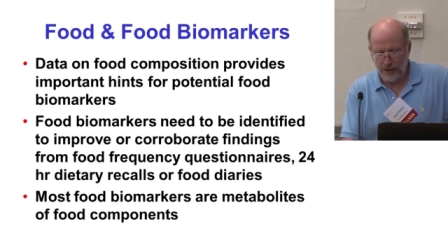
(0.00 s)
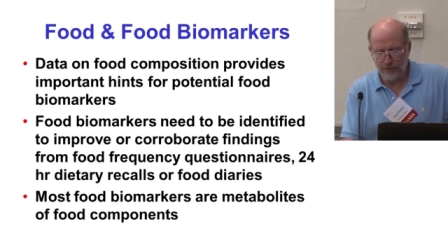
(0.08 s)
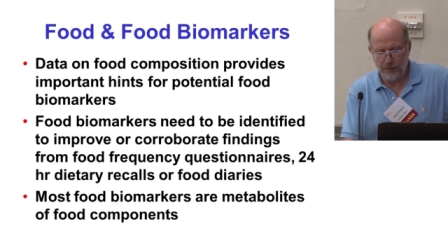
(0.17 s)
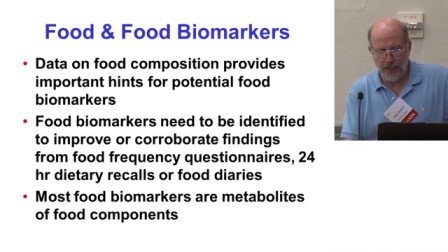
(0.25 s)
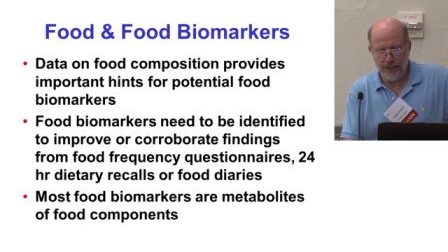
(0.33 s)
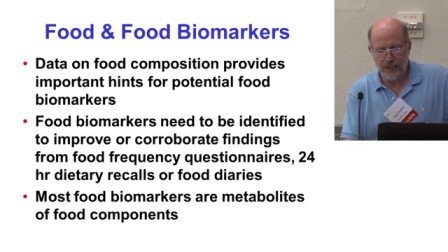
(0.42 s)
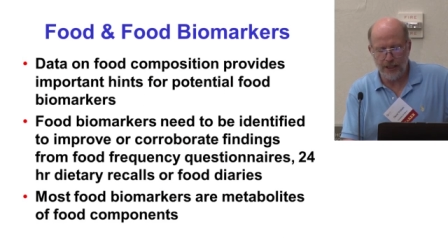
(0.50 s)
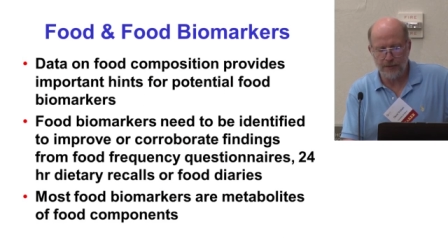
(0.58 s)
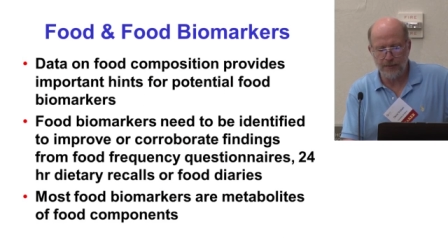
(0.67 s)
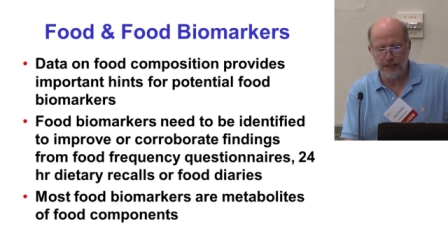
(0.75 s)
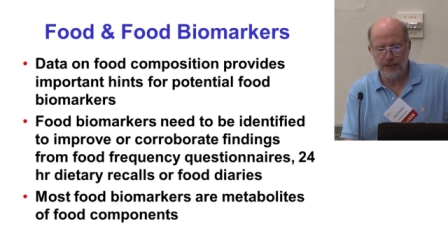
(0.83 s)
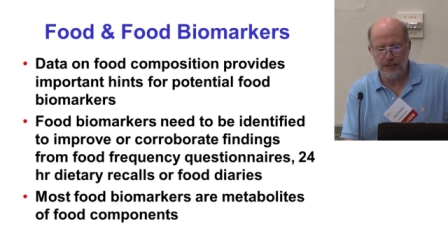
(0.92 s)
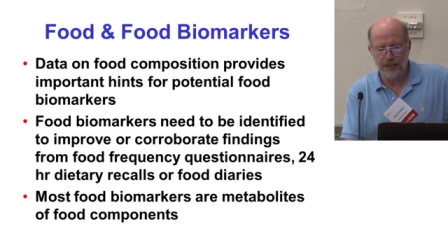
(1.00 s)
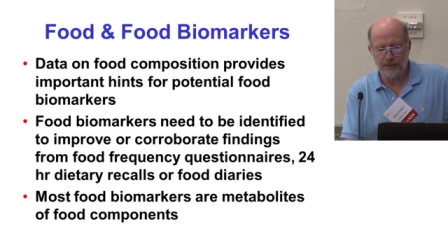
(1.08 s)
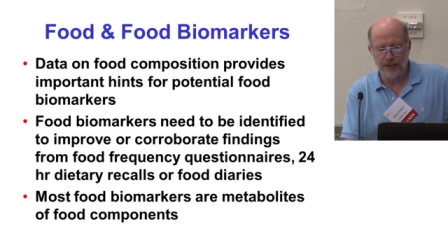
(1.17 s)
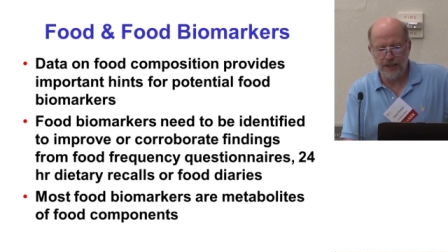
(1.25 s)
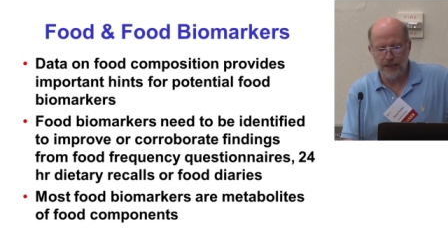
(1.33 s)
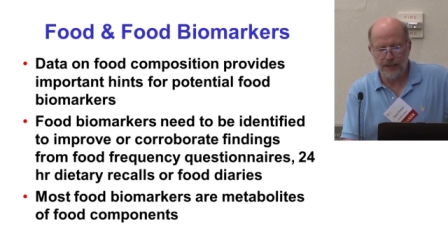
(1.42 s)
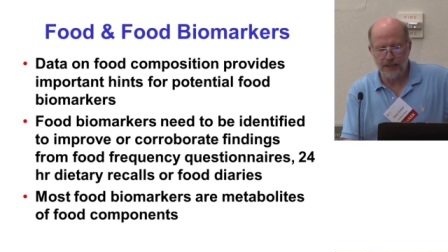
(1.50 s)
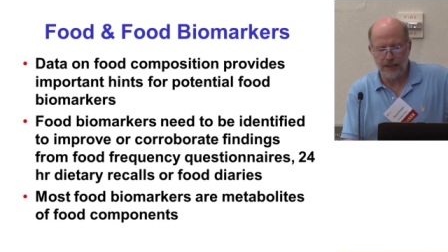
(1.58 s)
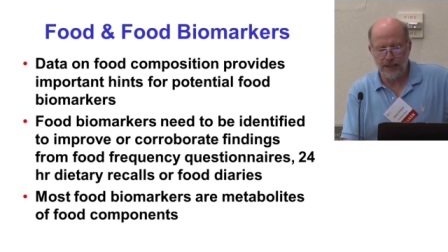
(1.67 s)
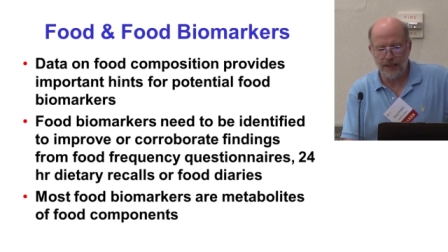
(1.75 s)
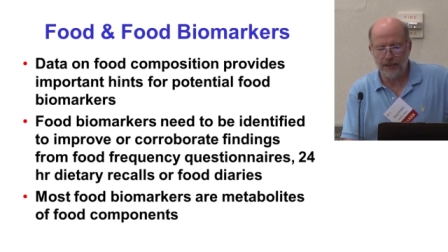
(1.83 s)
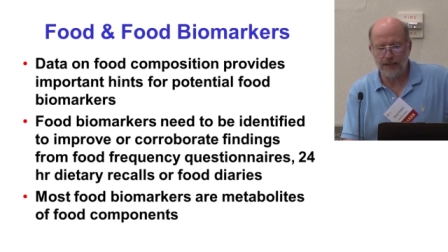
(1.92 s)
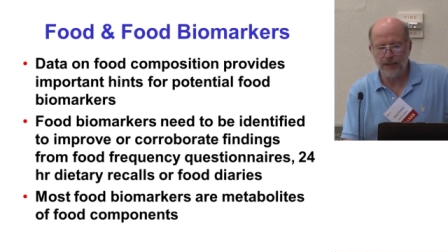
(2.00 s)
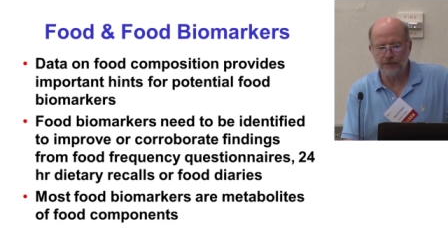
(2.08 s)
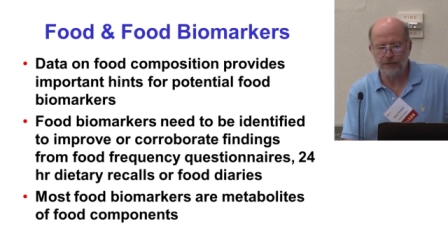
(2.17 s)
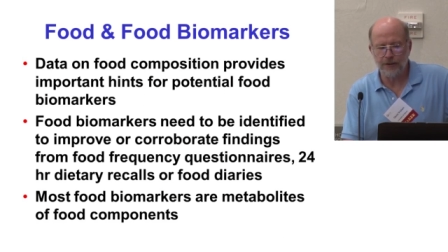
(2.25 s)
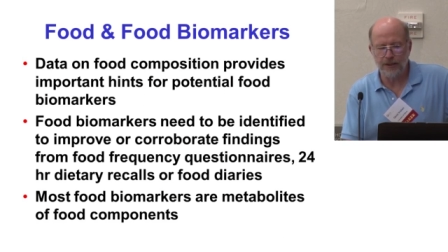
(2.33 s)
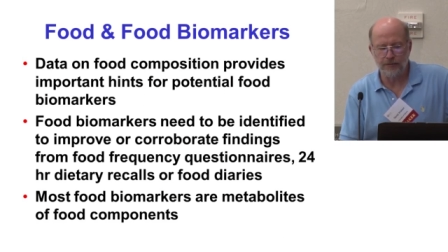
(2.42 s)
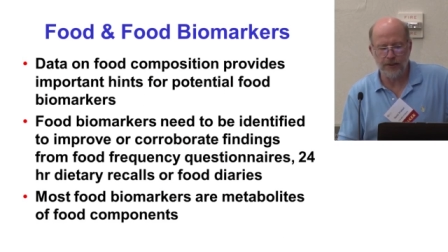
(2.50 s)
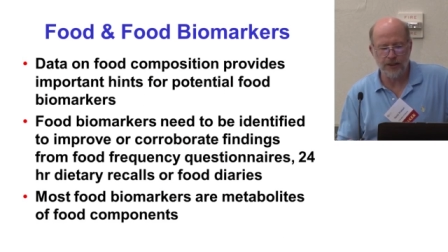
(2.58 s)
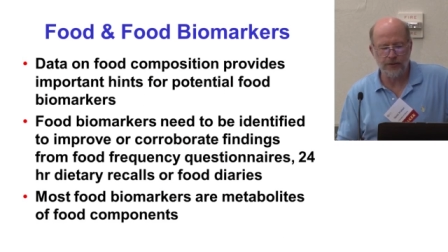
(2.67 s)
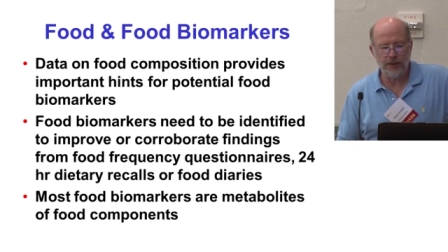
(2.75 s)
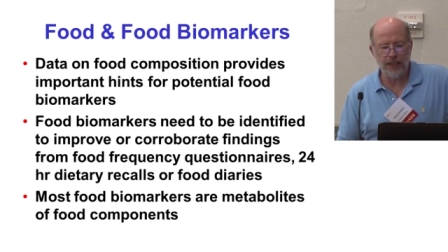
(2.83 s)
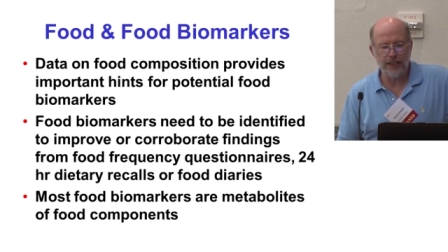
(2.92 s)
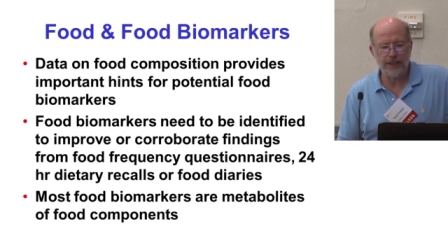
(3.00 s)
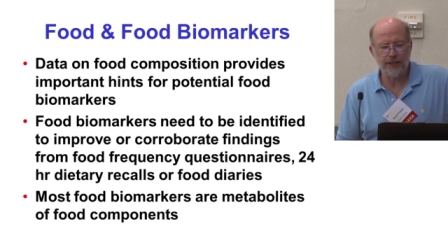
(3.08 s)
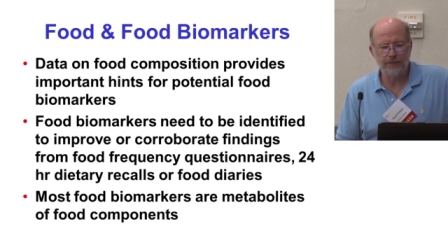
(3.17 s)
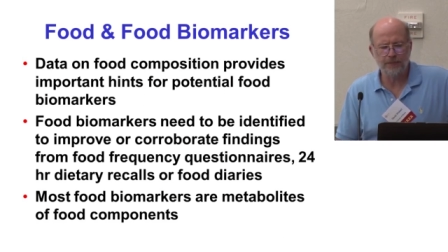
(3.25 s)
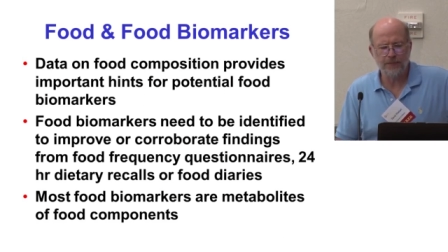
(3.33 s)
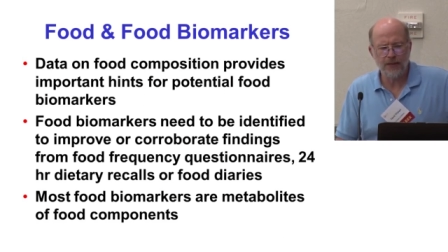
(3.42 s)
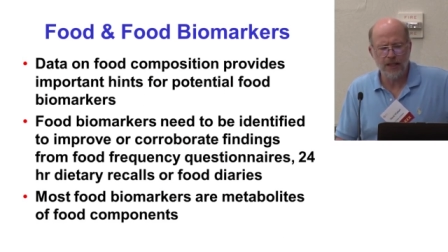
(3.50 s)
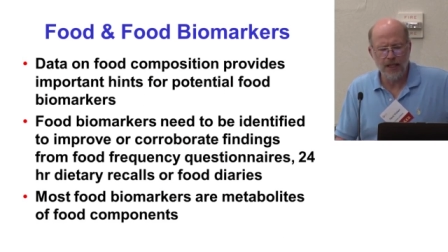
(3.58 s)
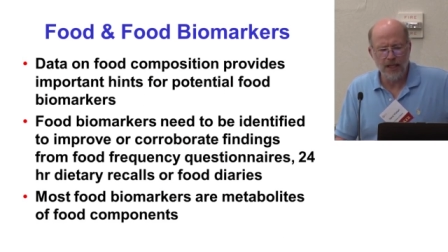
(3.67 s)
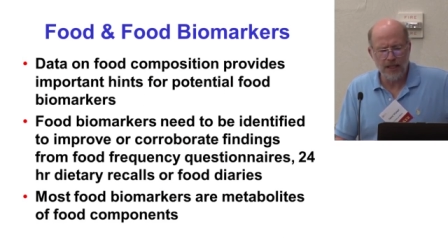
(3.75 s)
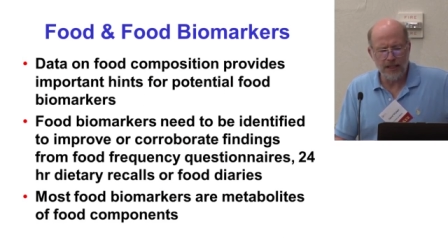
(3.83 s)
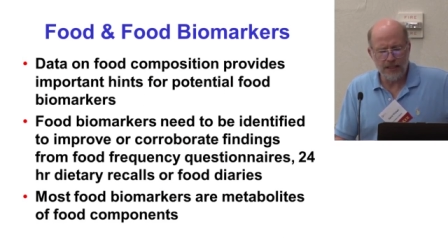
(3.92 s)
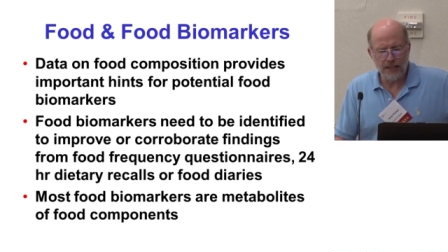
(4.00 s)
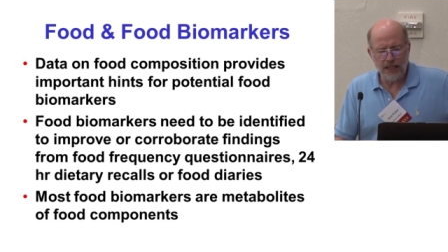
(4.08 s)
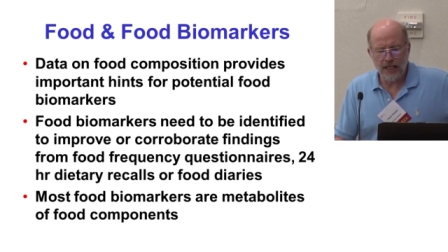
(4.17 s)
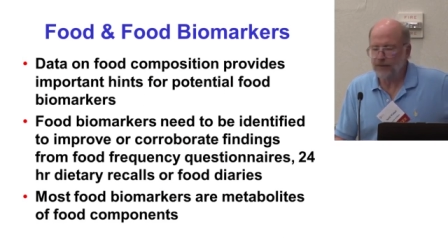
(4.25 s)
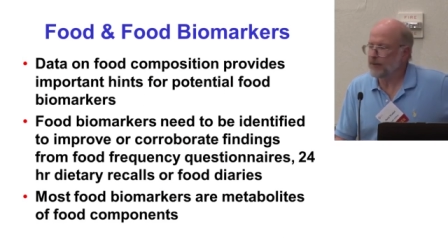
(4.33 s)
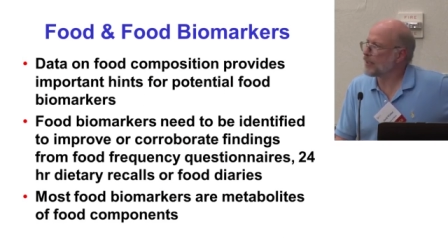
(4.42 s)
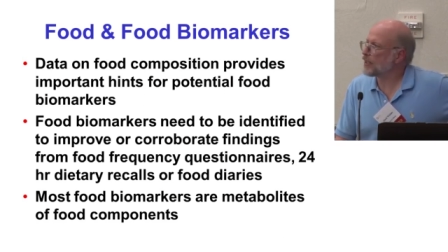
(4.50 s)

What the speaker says: liver enzymes into something that's a little different than what you ate. And this is kind of